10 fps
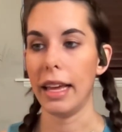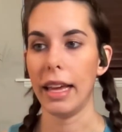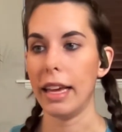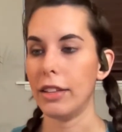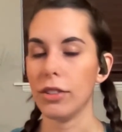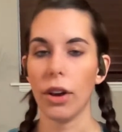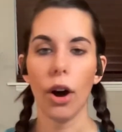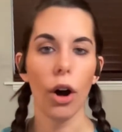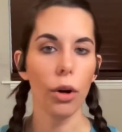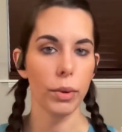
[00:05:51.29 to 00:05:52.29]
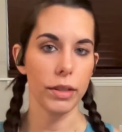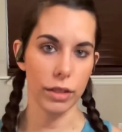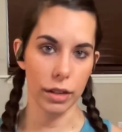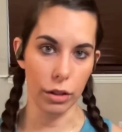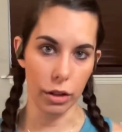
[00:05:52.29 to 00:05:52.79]
It's always
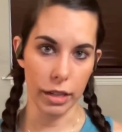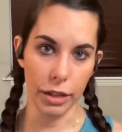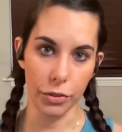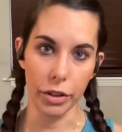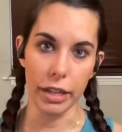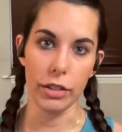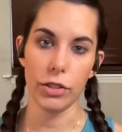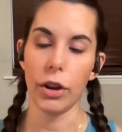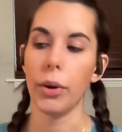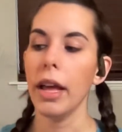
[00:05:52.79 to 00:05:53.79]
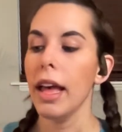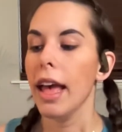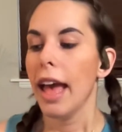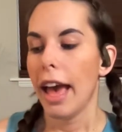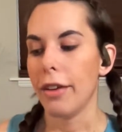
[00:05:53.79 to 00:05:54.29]
going to look different. And so
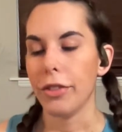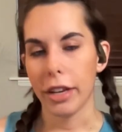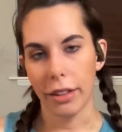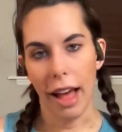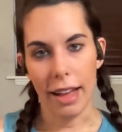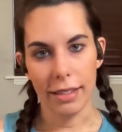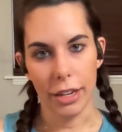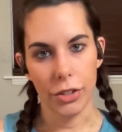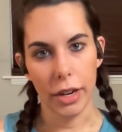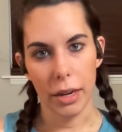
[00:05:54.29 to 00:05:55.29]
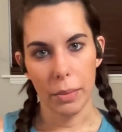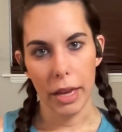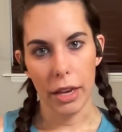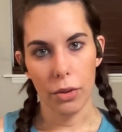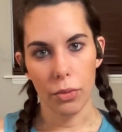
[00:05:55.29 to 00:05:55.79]
every class I try to
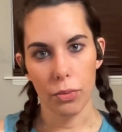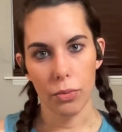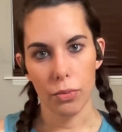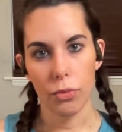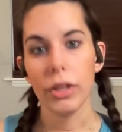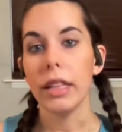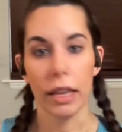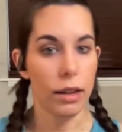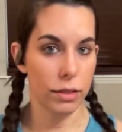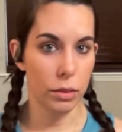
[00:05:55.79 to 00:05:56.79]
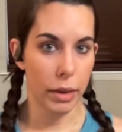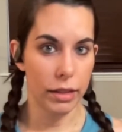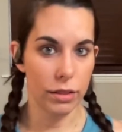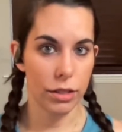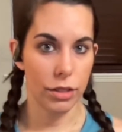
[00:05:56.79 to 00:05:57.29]
make really
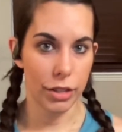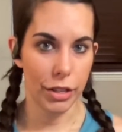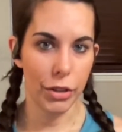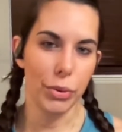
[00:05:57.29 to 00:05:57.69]
customized to you.